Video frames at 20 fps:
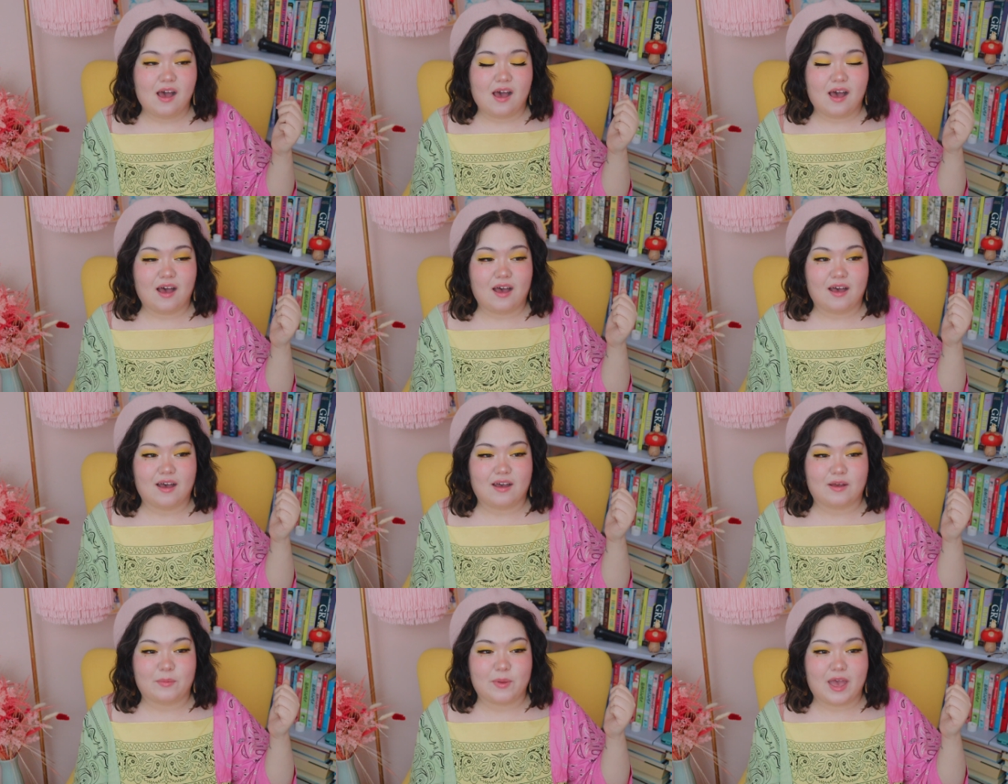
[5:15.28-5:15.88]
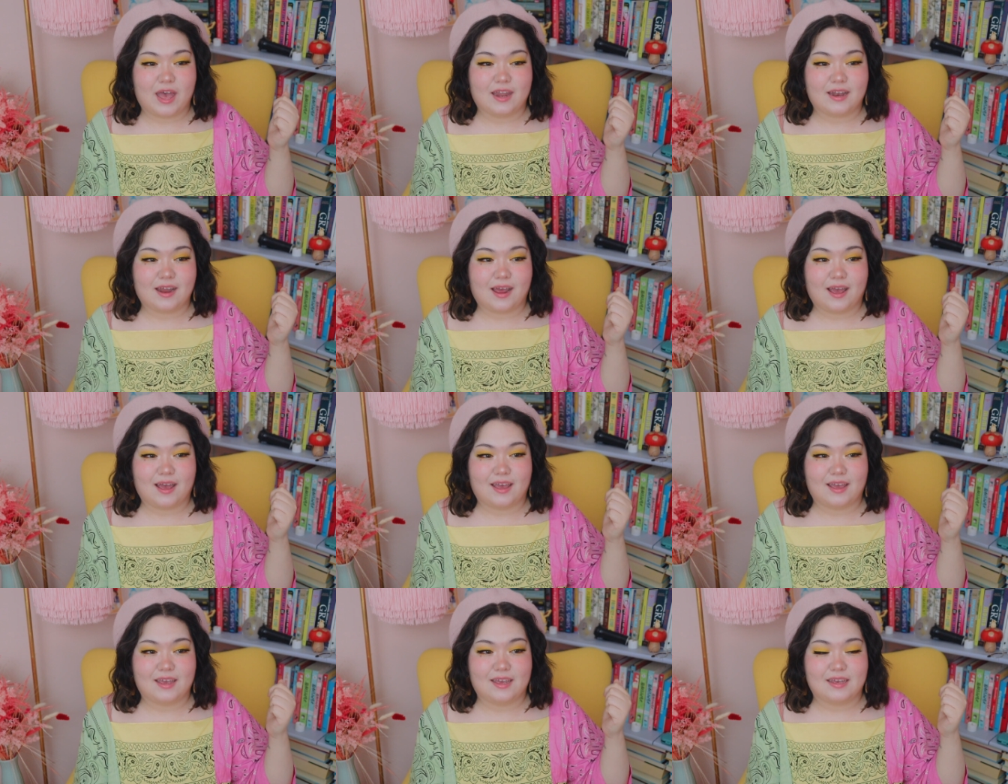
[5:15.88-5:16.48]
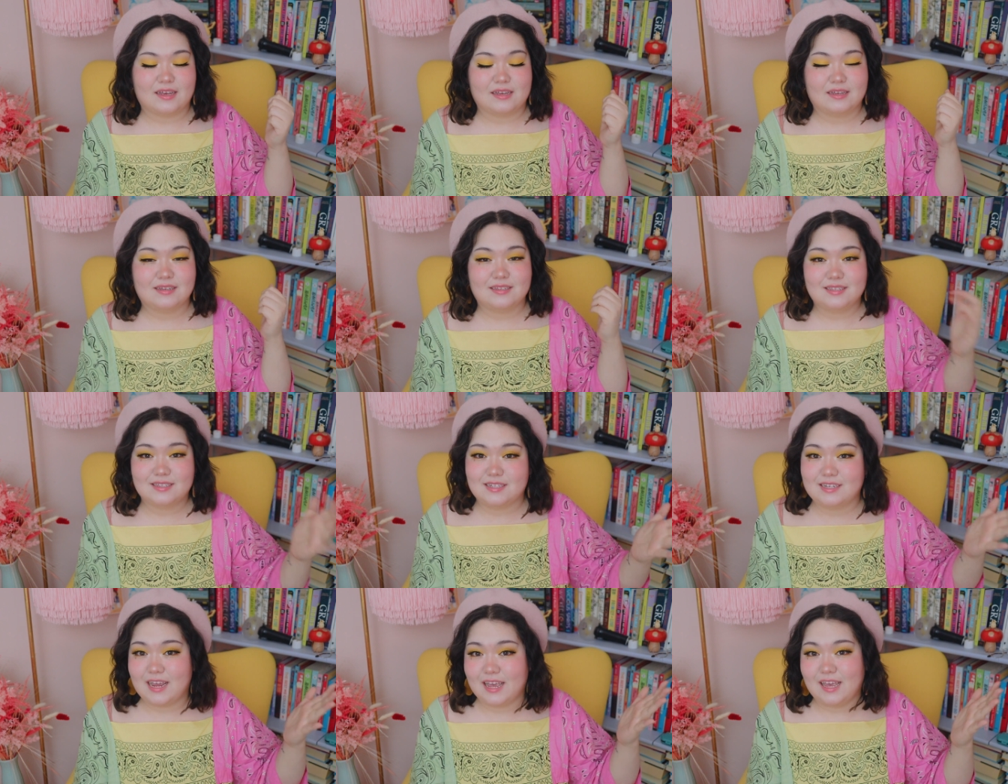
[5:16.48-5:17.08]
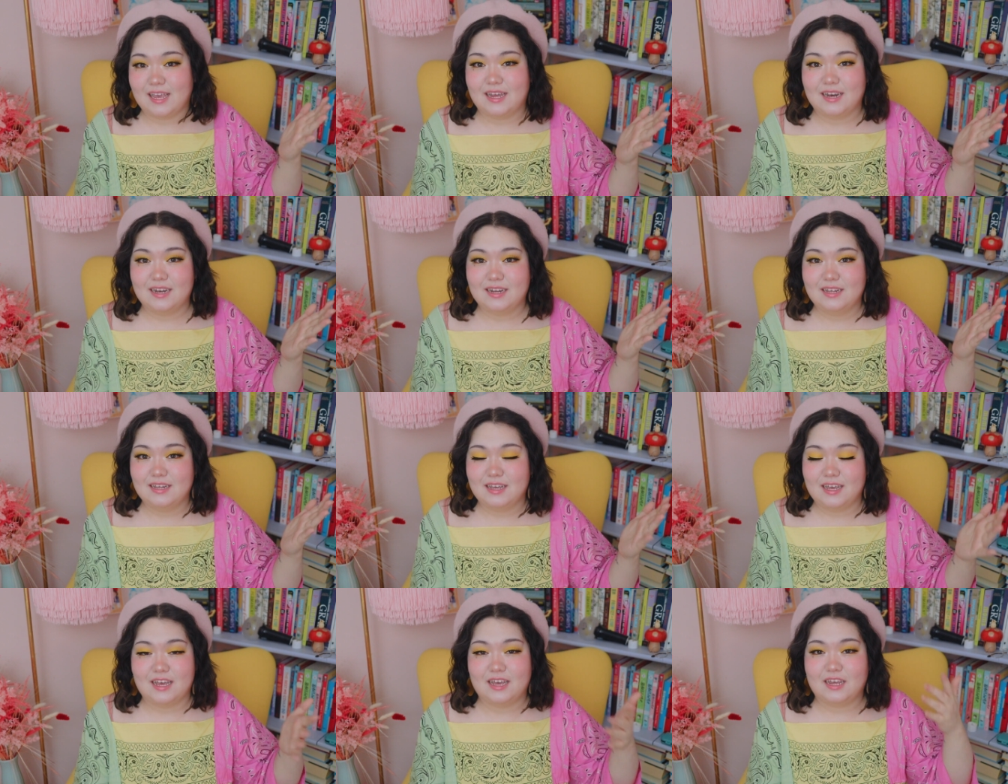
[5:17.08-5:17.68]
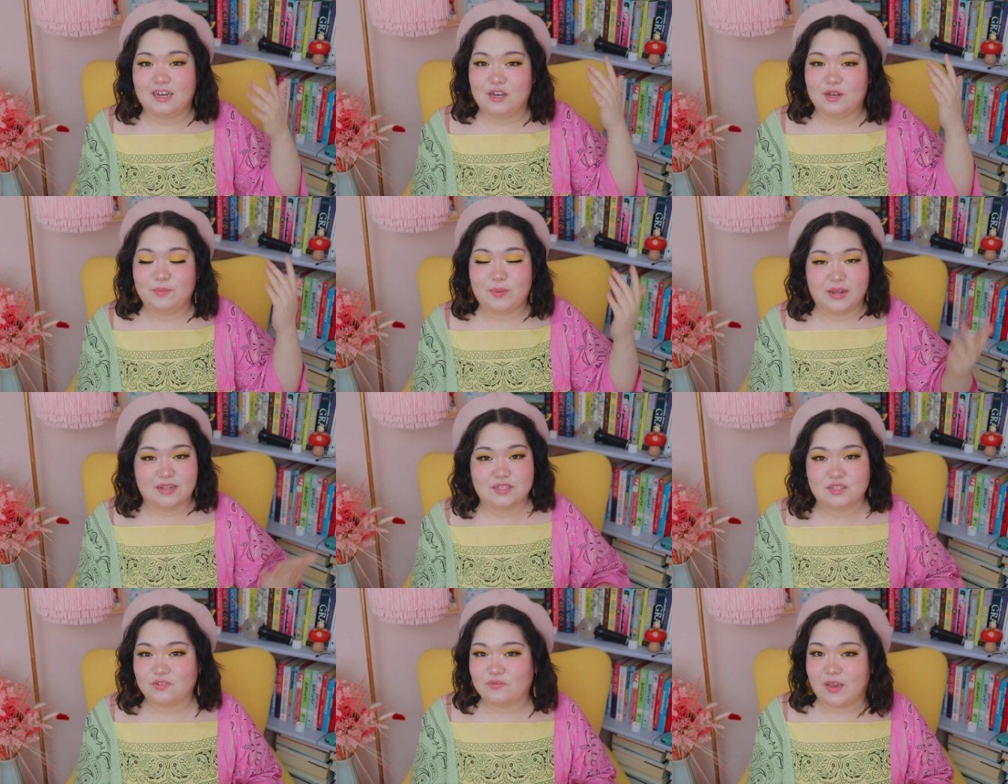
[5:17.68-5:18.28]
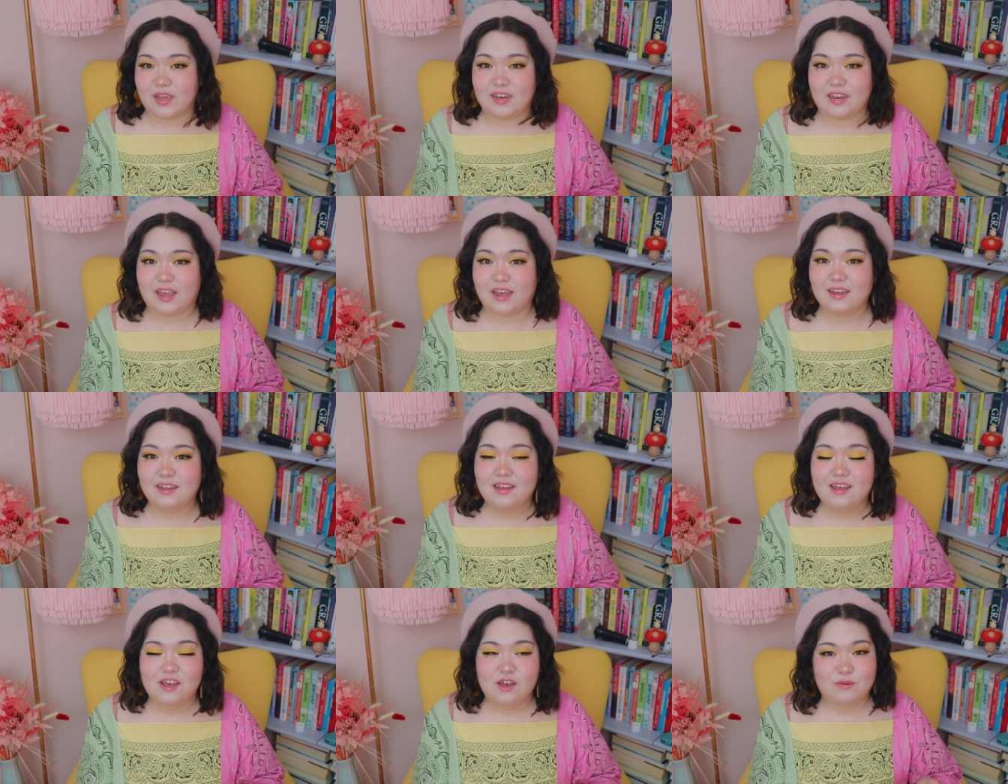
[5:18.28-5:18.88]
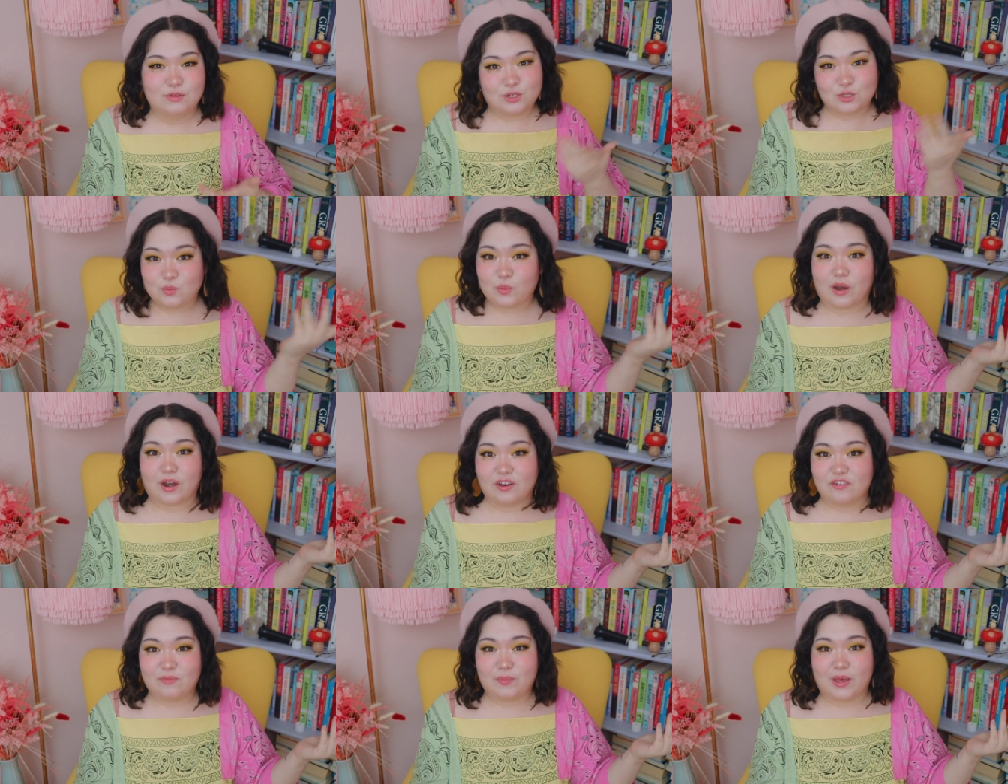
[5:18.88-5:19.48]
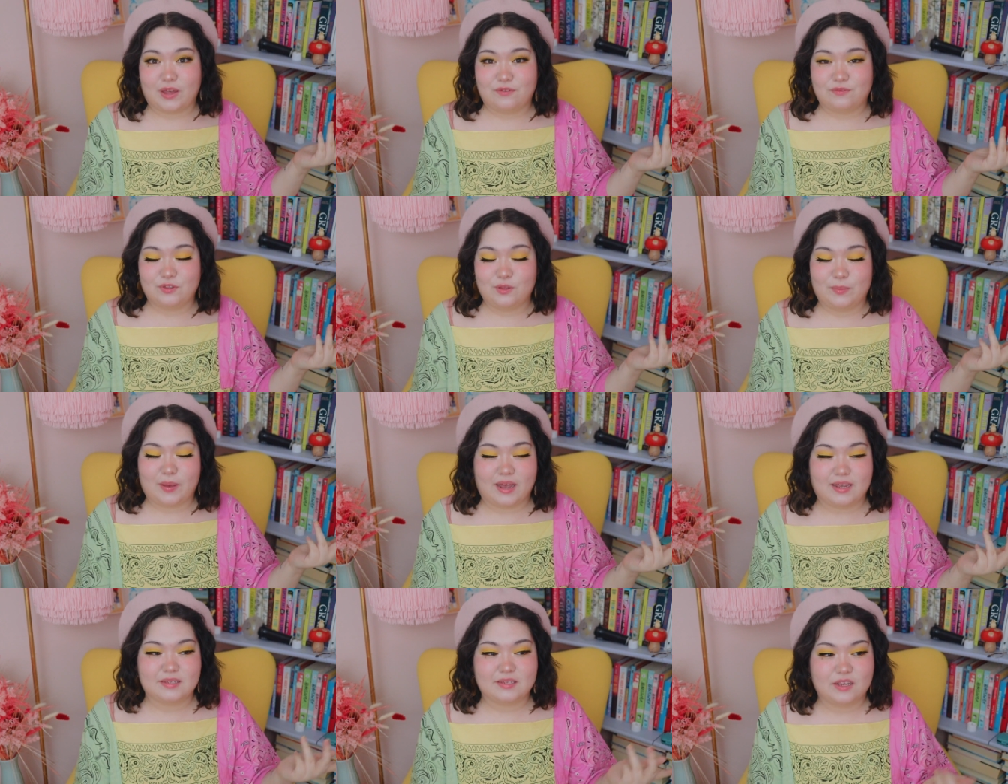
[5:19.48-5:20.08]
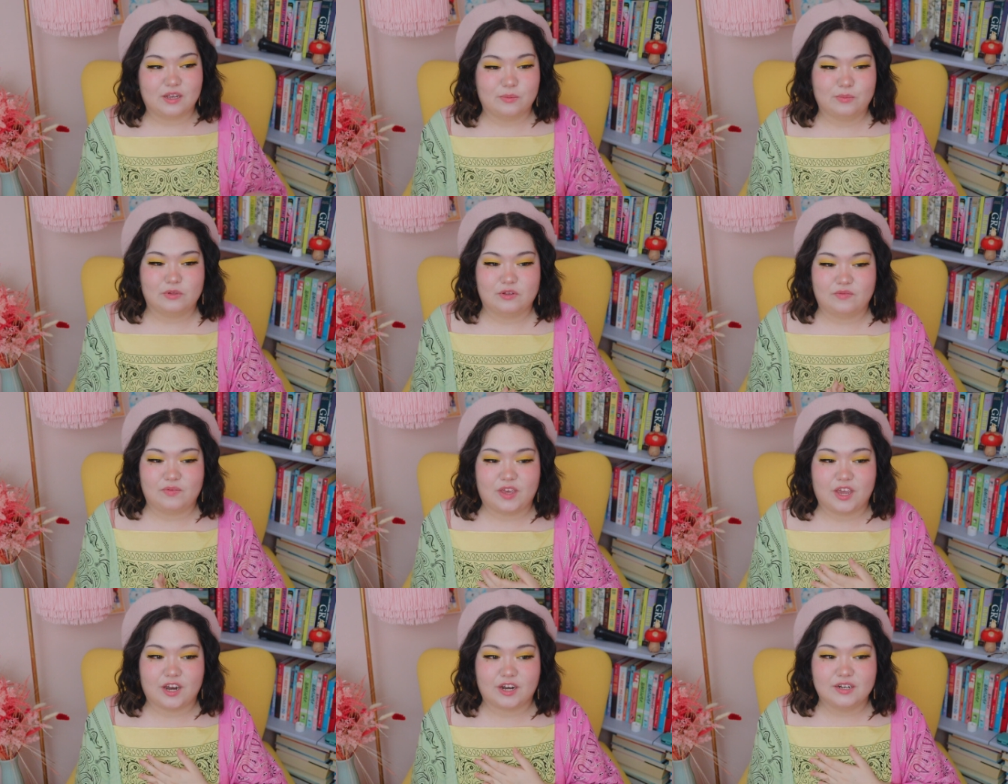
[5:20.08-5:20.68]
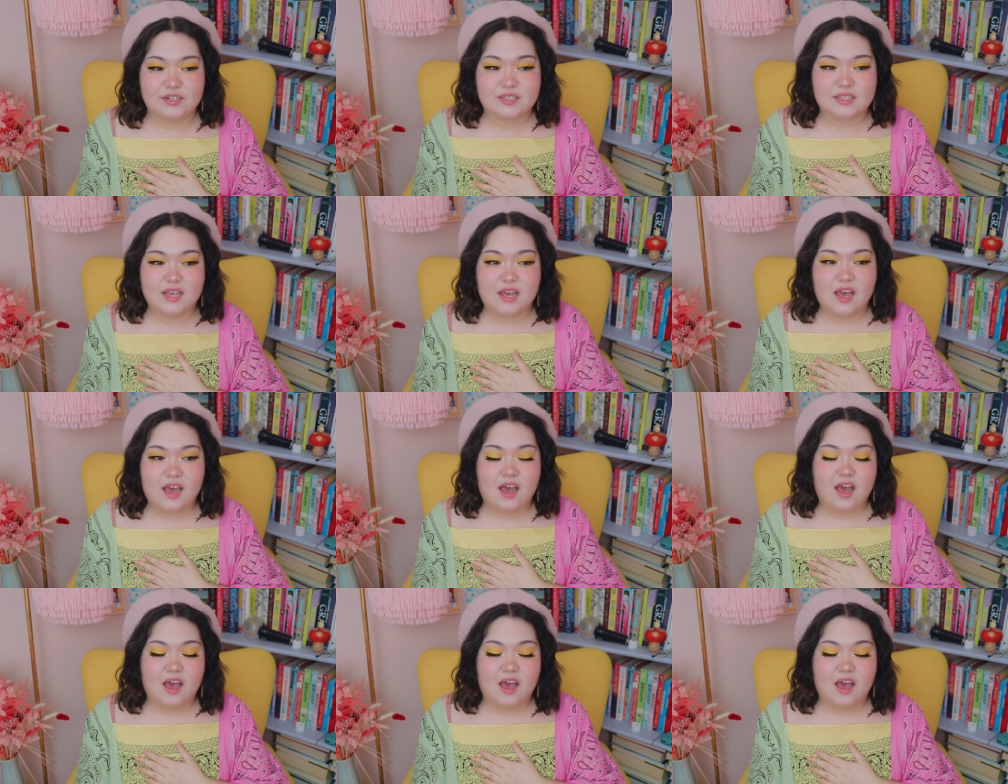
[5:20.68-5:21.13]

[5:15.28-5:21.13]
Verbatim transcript: um, and I stayed in Pennsylvania, which is where I've been for the past couple of years.